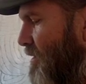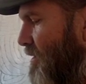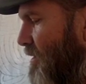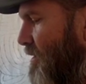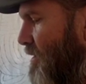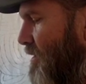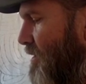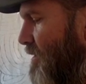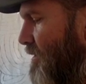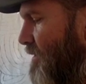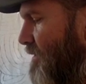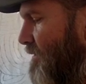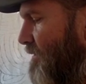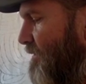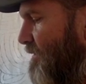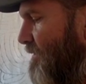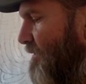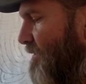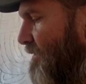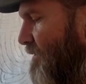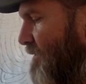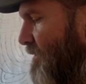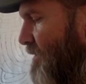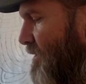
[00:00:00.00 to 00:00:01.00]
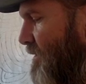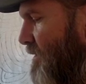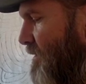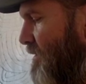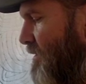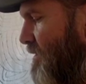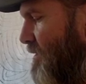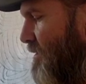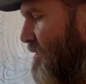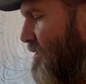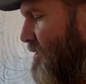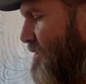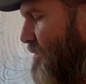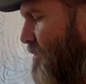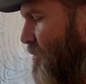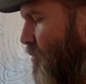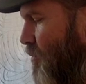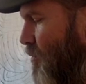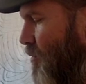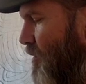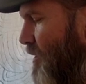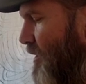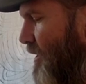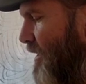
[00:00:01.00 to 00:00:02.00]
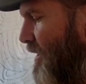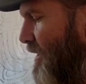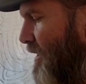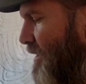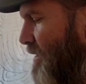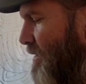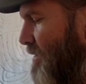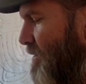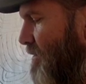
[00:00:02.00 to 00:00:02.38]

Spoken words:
of 20.